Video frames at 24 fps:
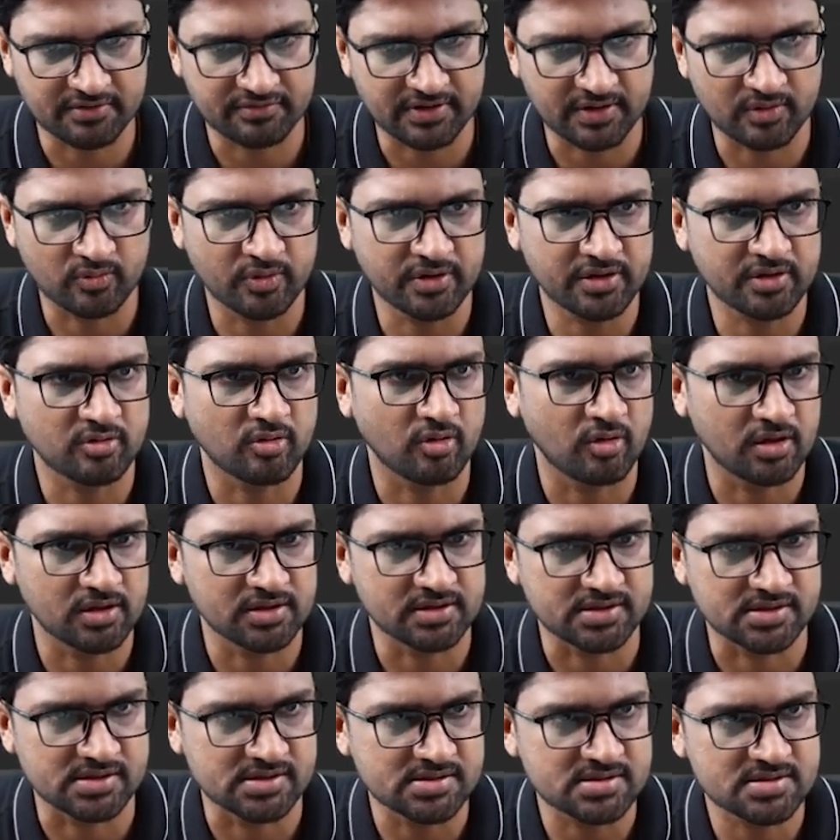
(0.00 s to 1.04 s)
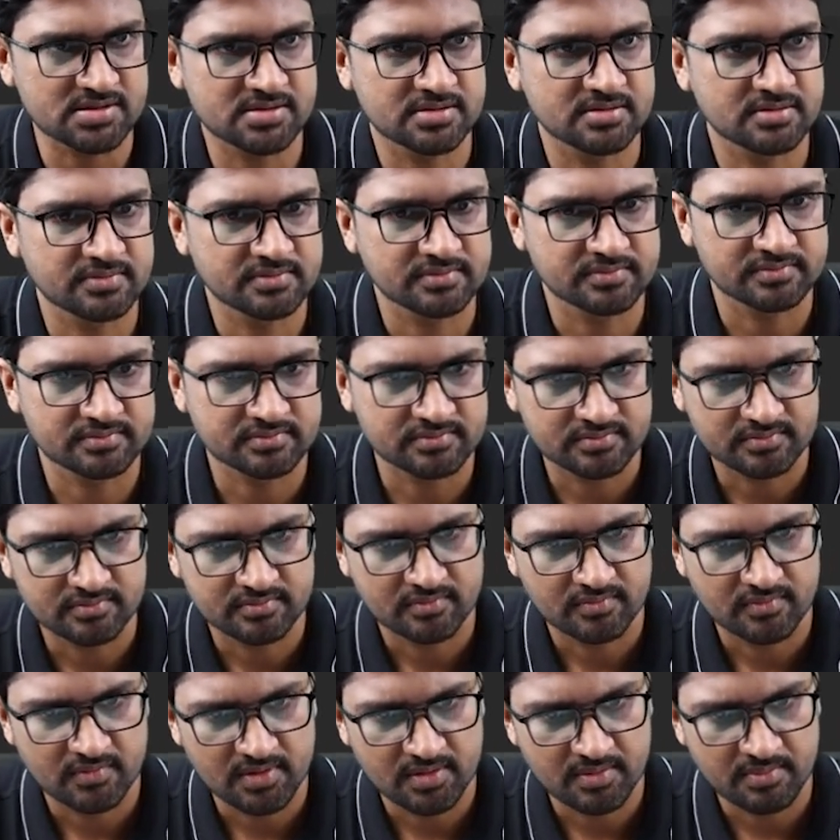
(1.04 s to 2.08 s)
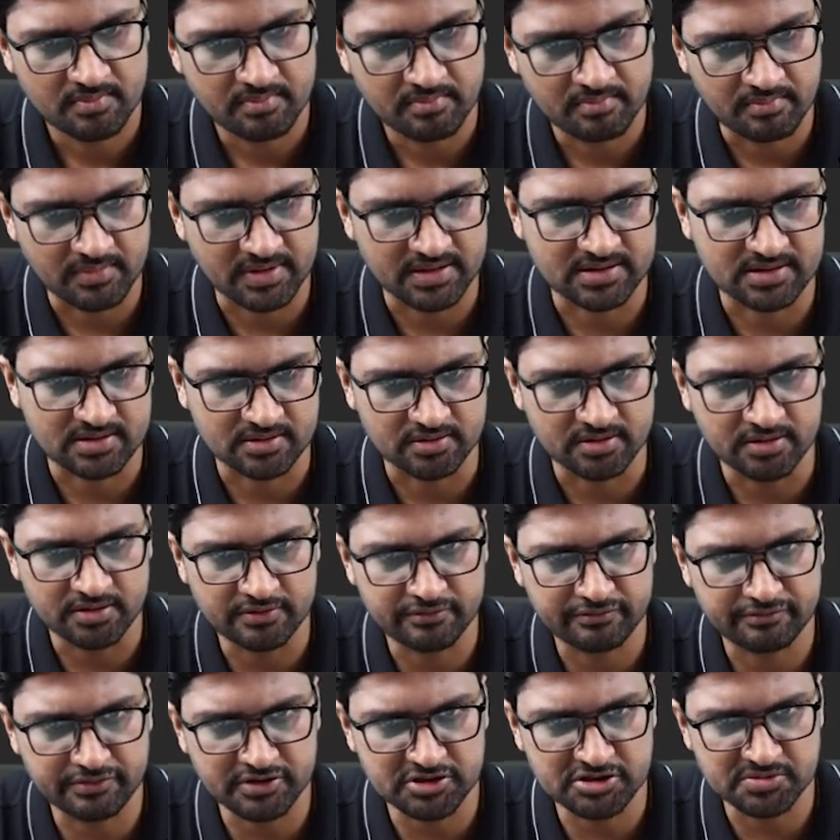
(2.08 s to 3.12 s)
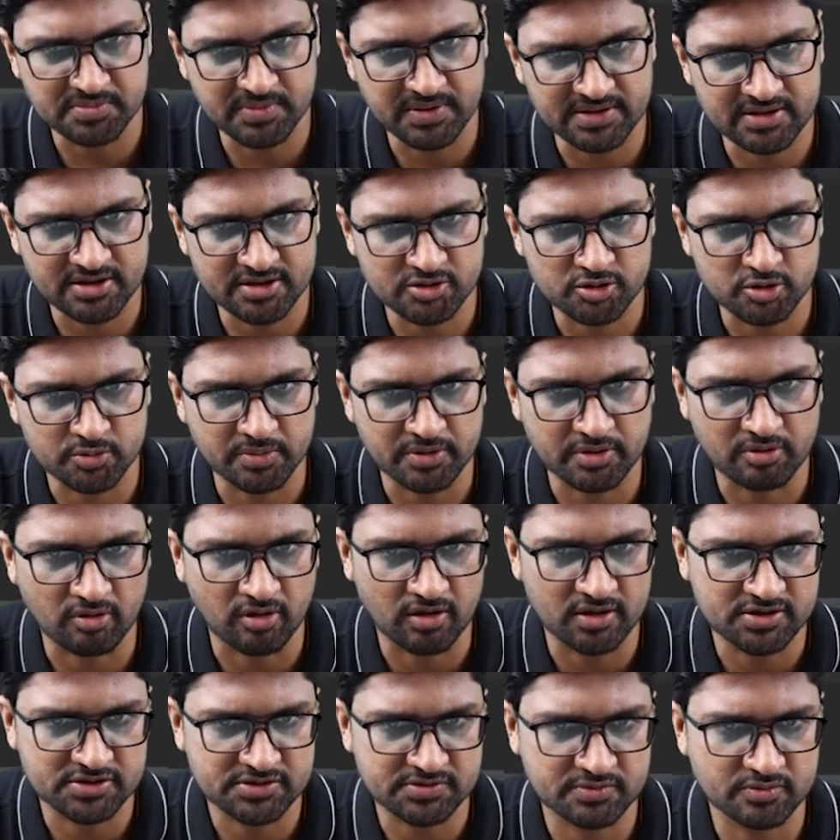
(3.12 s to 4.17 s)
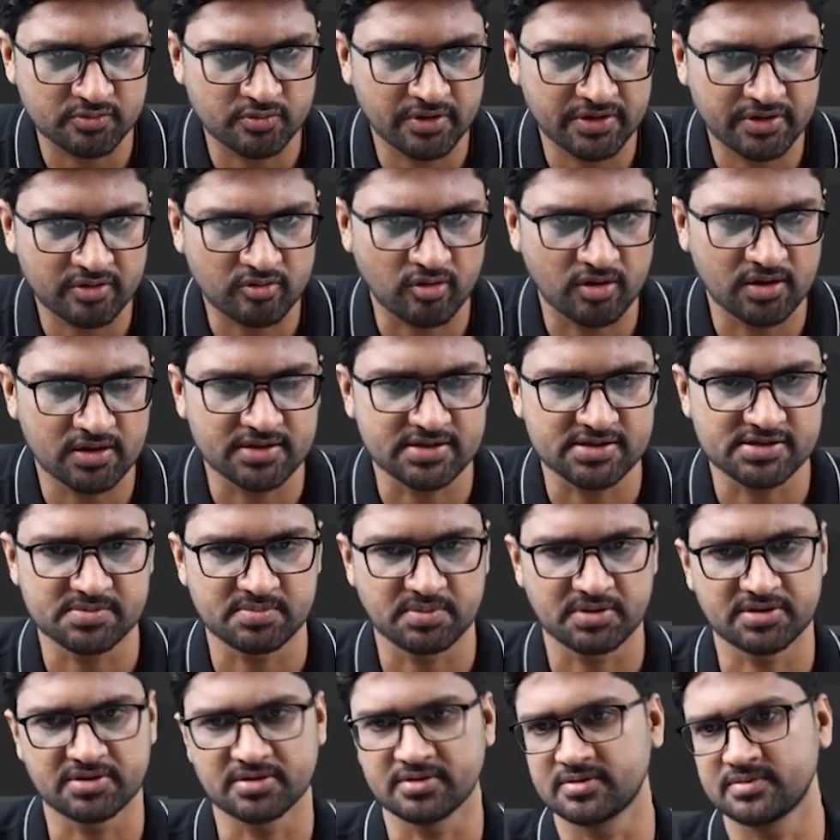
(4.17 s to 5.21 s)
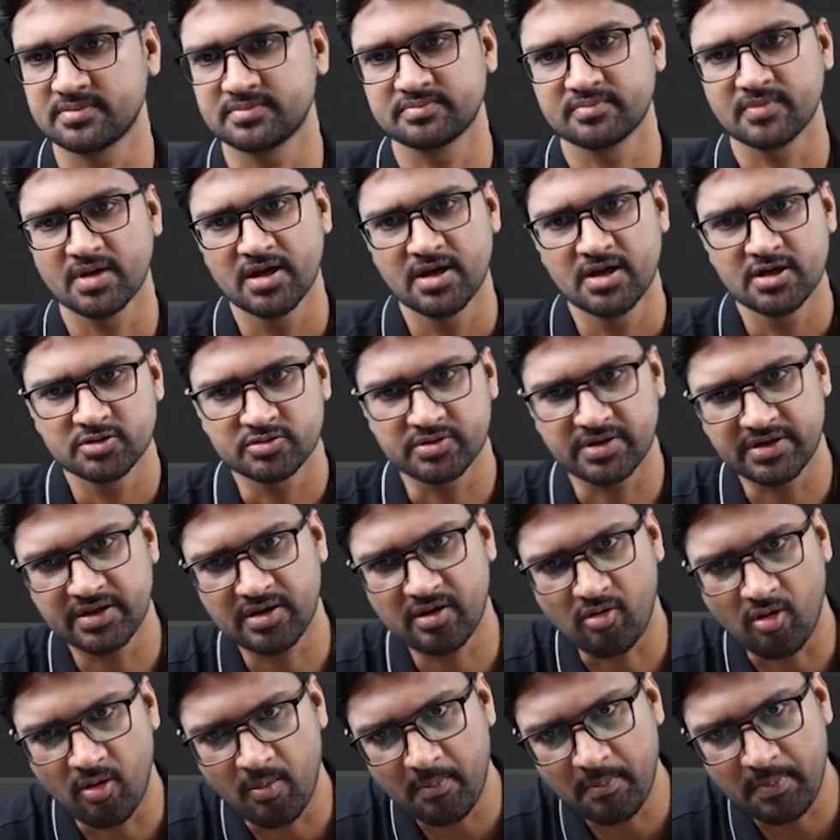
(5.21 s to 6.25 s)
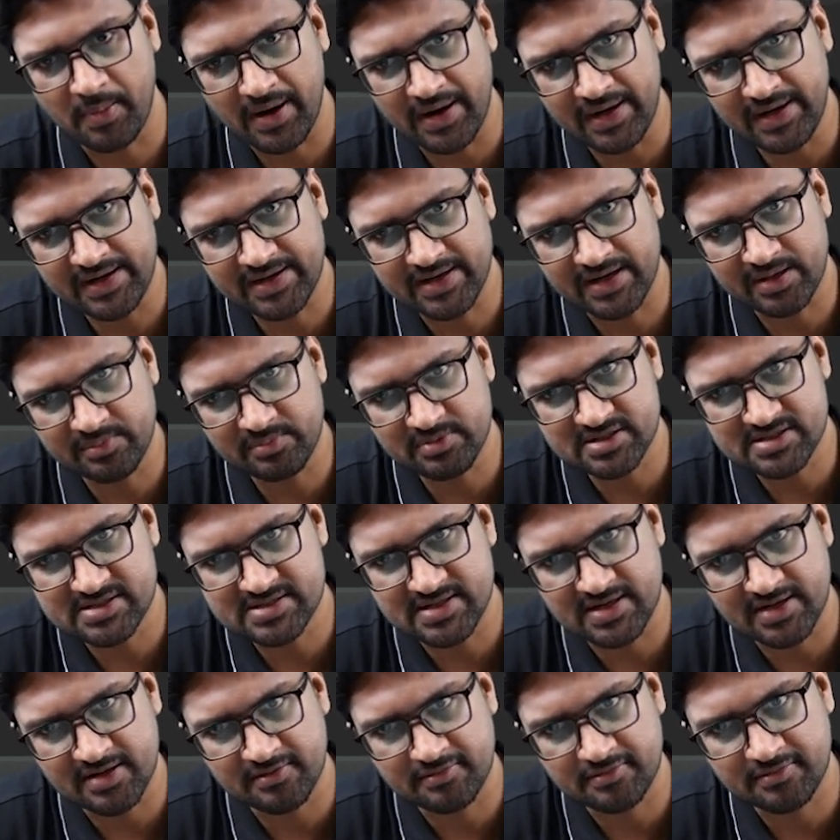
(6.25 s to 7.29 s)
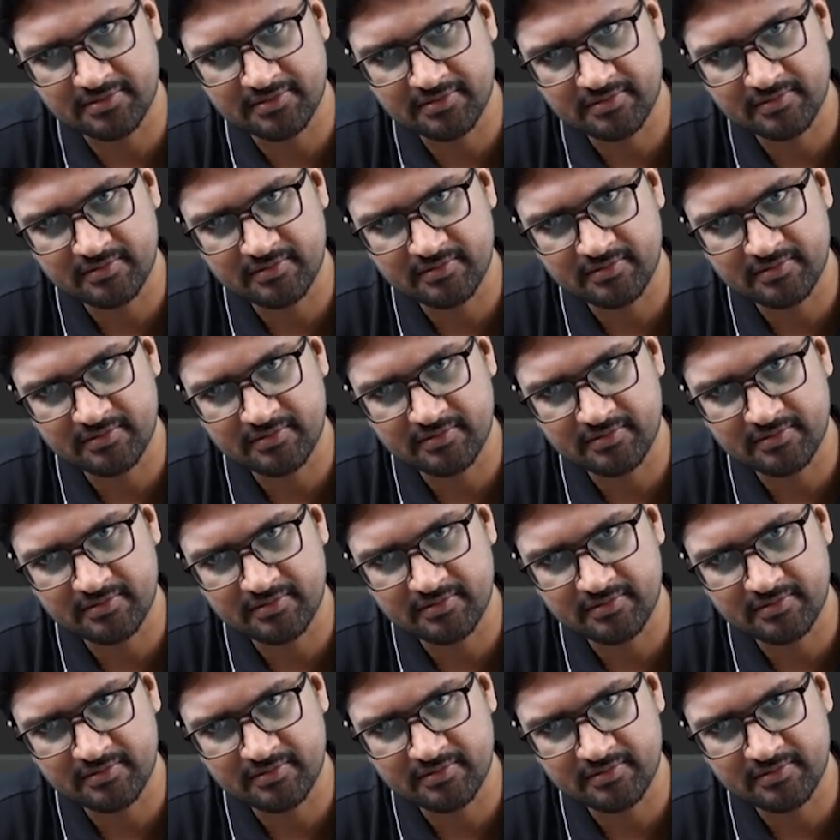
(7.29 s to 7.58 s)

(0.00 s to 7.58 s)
that if I go and call this method, which method should be called? It should go and call this method. So at the compile time itself,